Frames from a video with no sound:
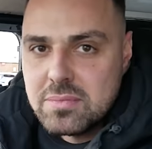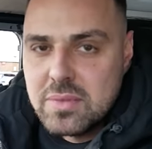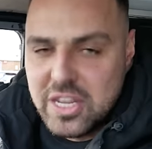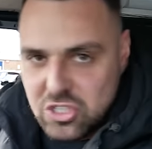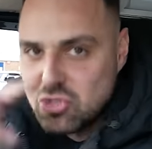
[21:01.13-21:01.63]

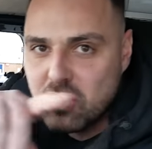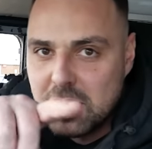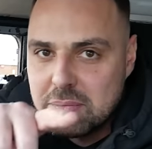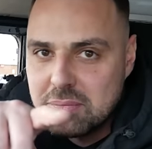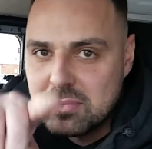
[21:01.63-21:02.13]
Hit
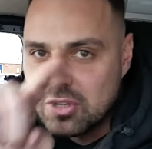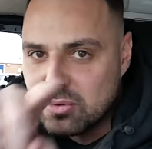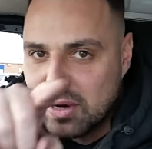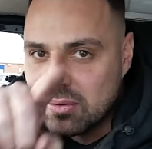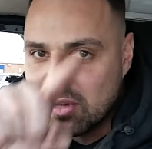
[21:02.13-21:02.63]
subscribe as
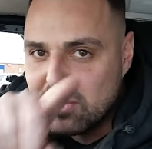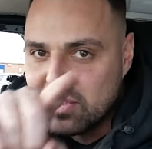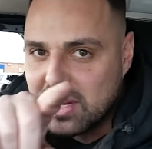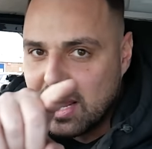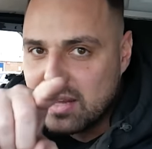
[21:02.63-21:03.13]
well. Don't
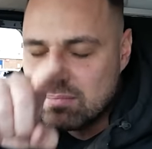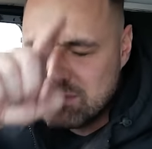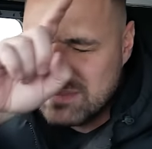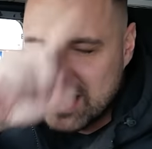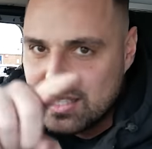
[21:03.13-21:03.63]
forget that.
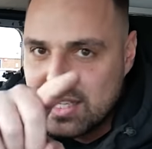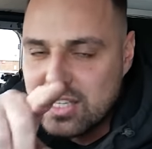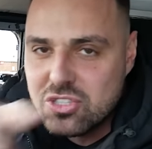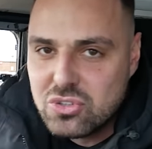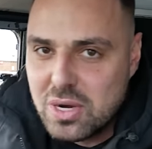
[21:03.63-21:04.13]
Bloody hit
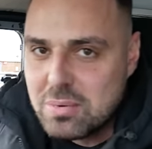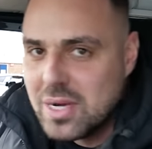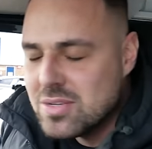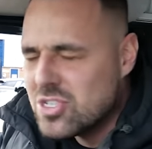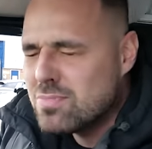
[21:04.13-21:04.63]
the subscribe
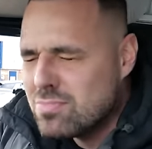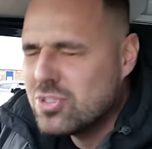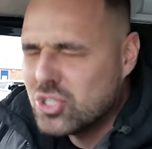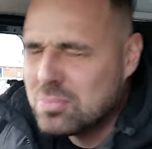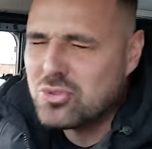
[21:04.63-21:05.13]

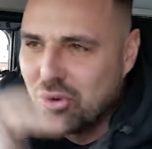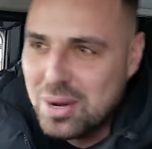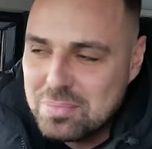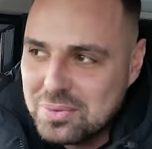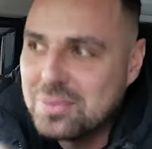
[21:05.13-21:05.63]

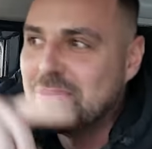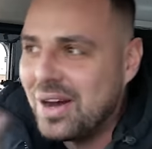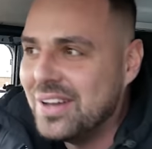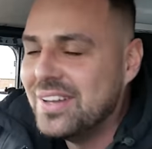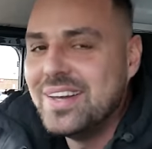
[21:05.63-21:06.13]

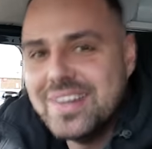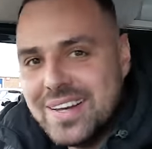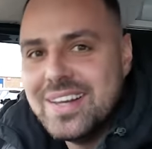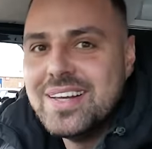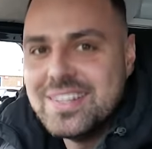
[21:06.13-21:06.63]
button.
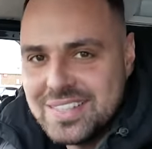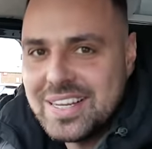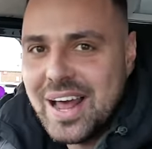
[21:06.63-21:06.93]
See you